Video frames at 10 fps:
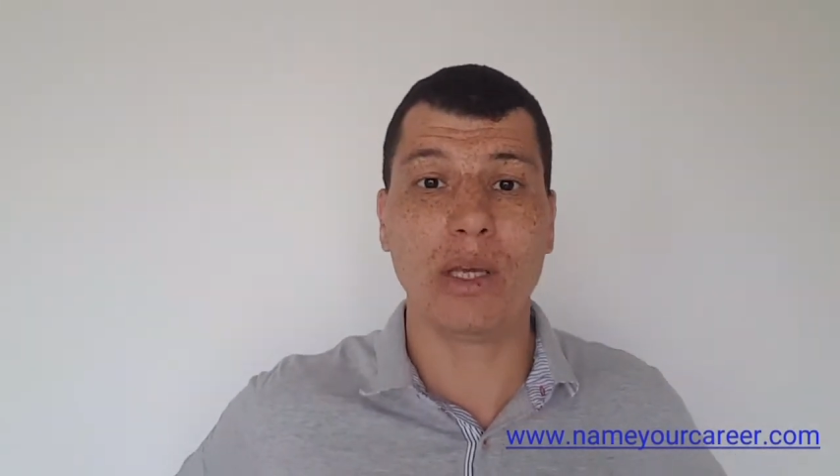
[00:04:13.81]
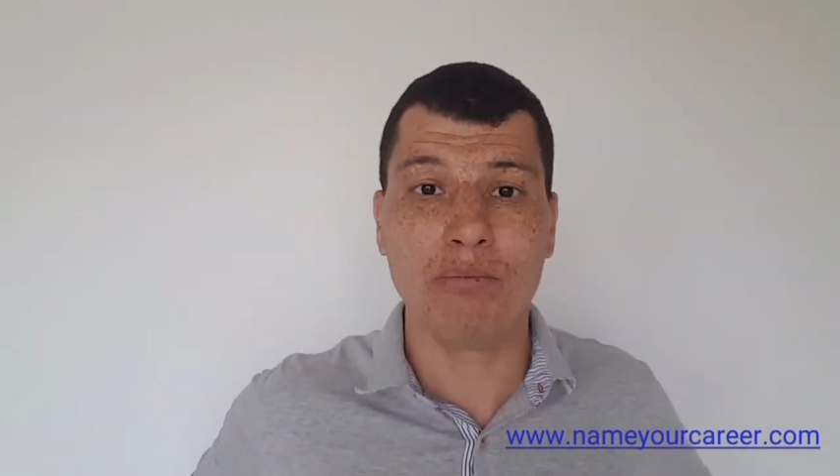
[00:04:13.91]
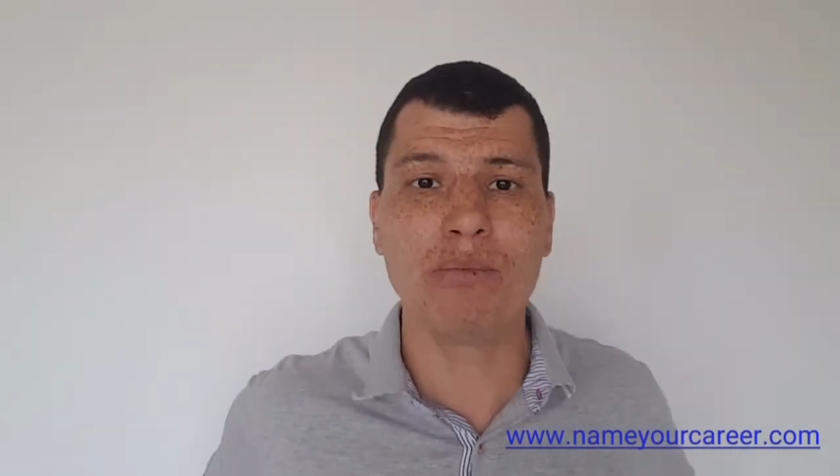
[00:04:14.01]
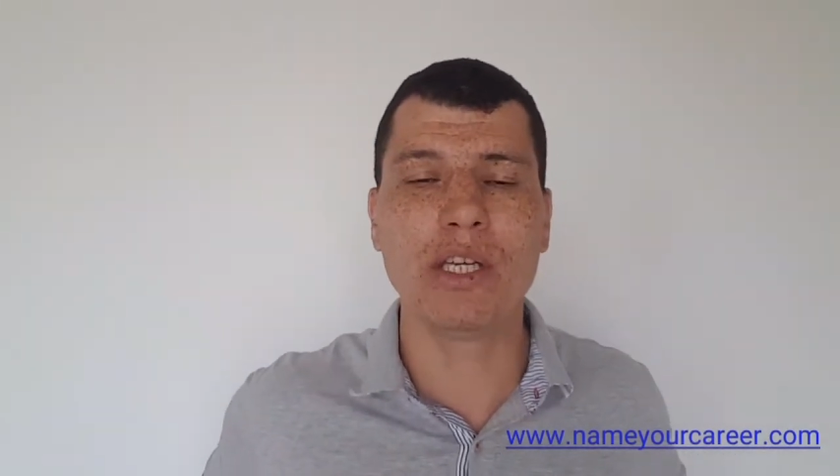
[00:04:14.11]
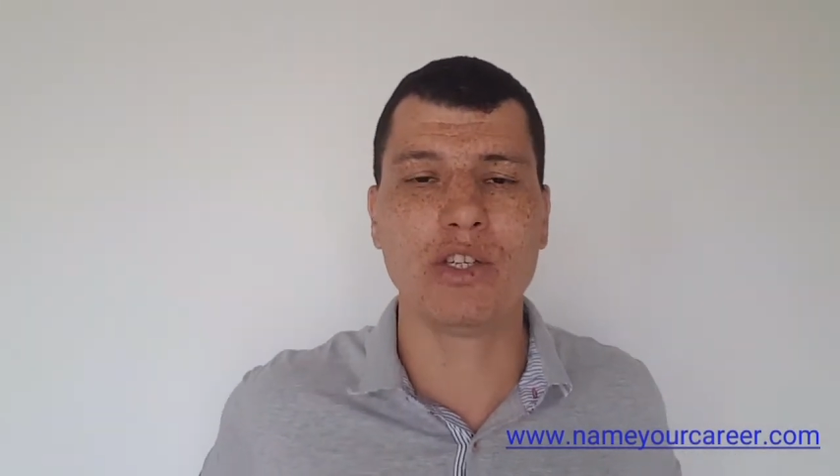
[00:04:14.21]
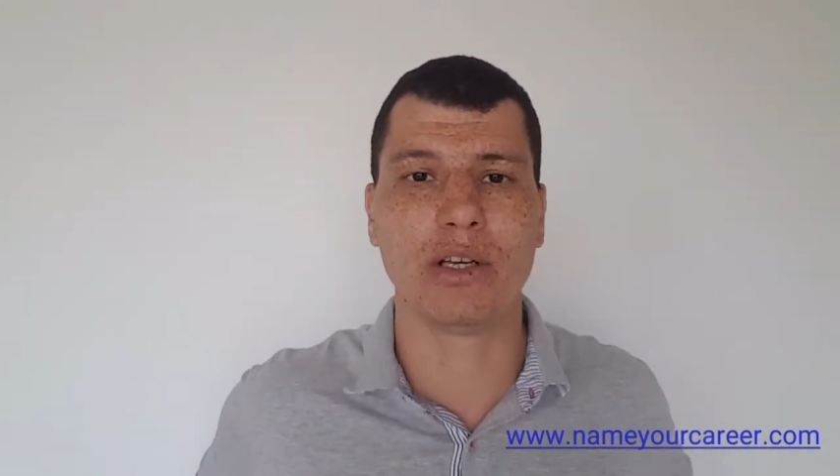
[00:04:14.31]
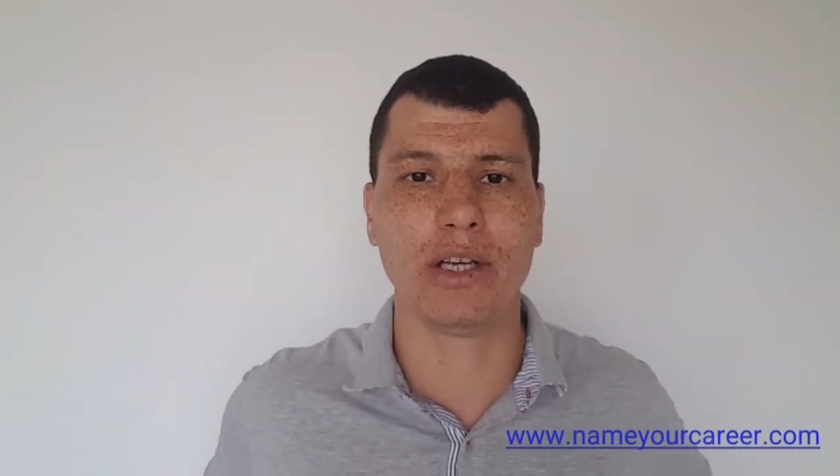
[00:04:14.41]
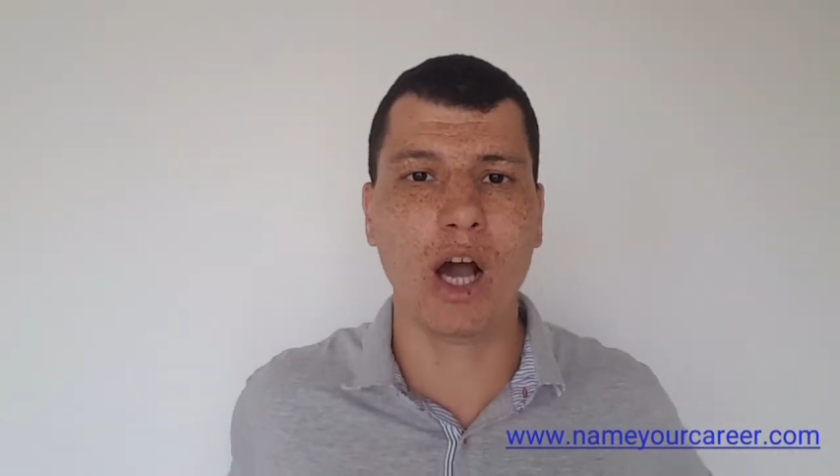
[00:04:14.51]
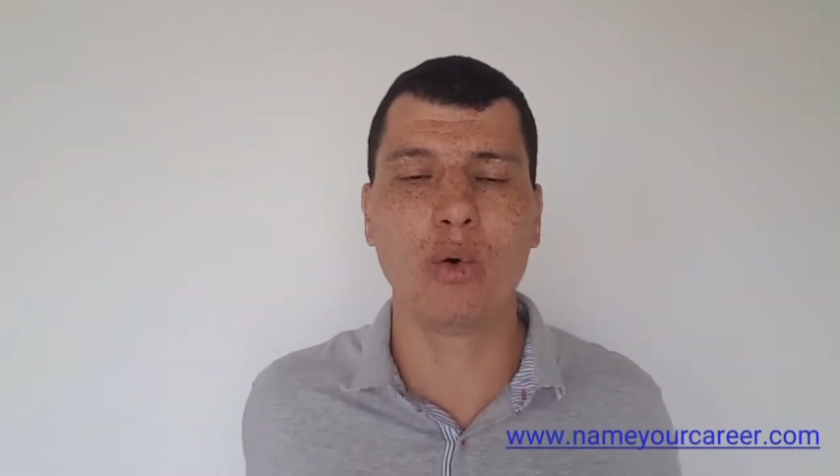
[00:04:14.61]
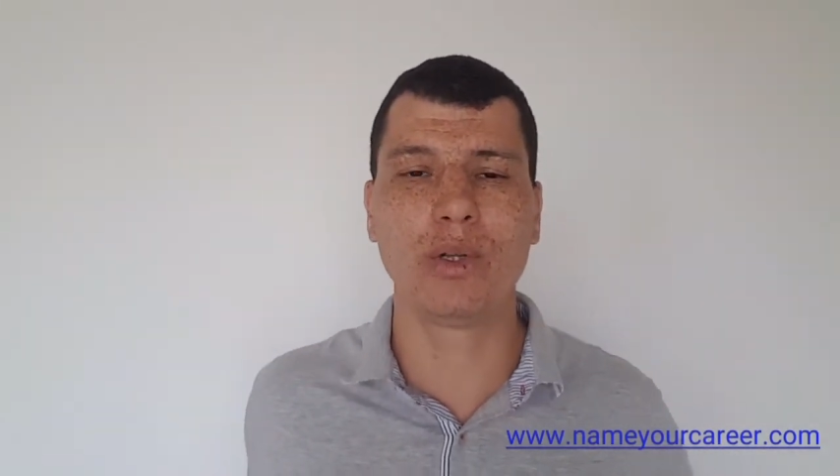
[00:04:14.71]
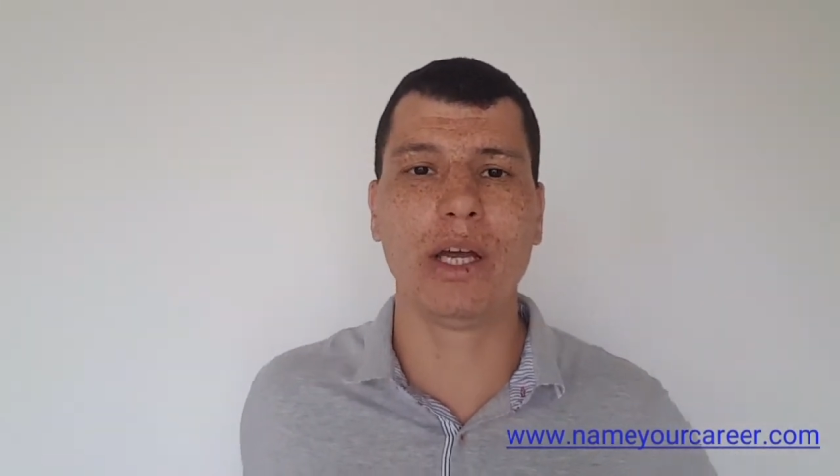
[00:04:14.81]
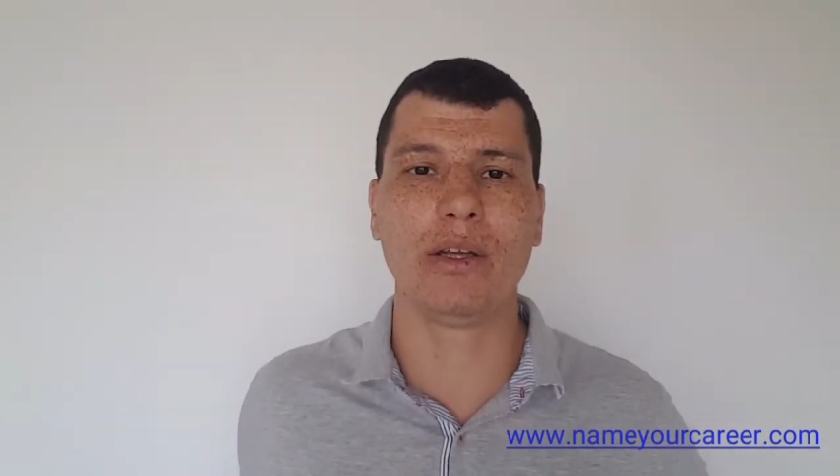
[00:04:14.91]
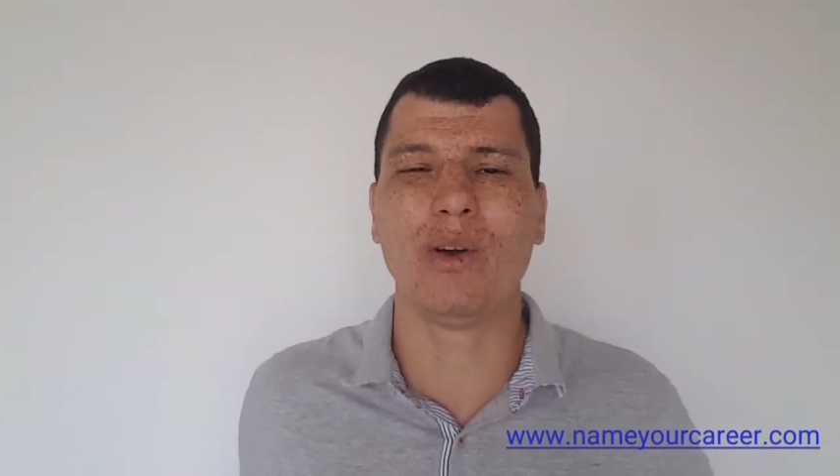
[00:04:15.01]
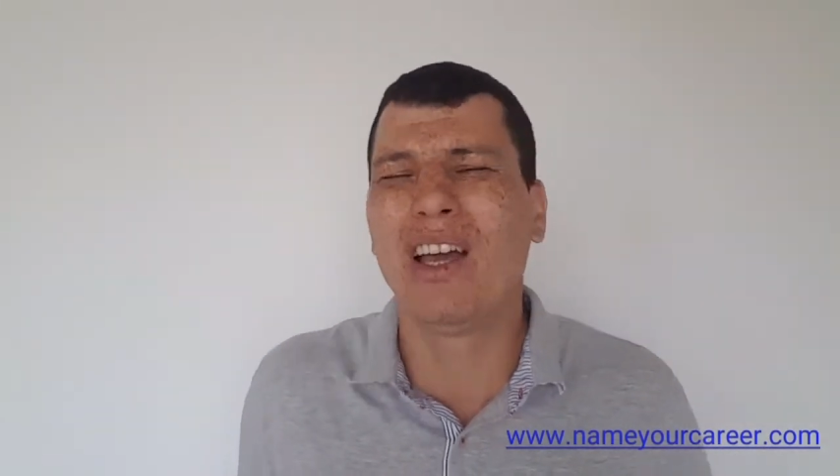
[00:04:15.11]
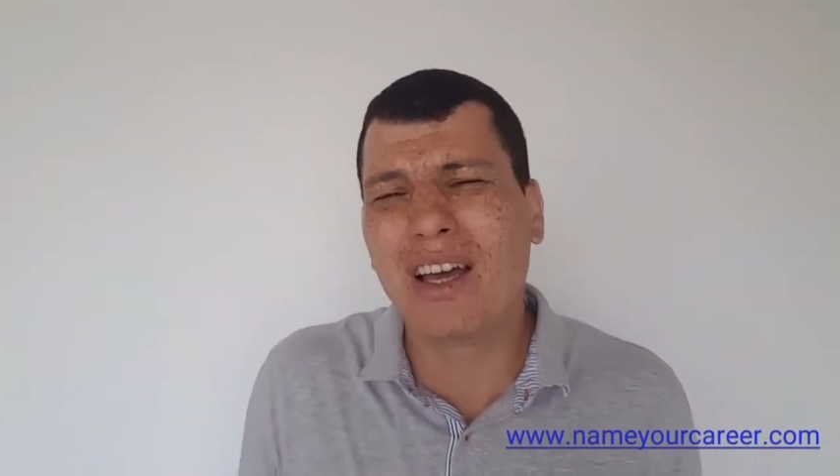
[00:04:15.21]
immediately. How dare
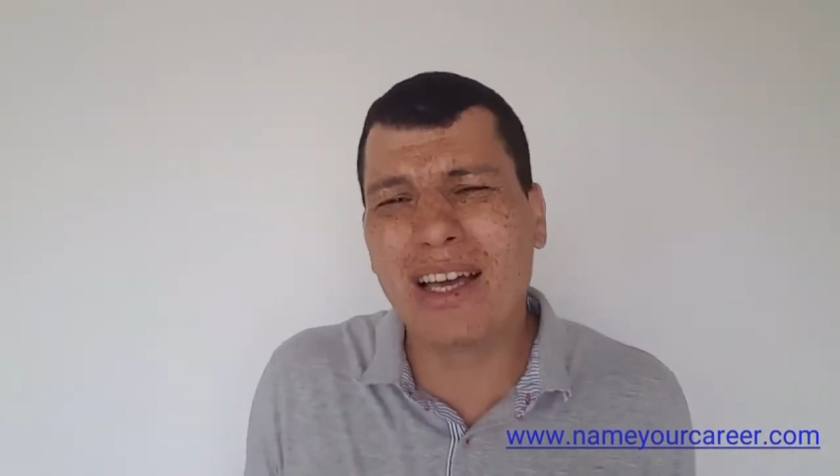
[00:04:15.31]
you?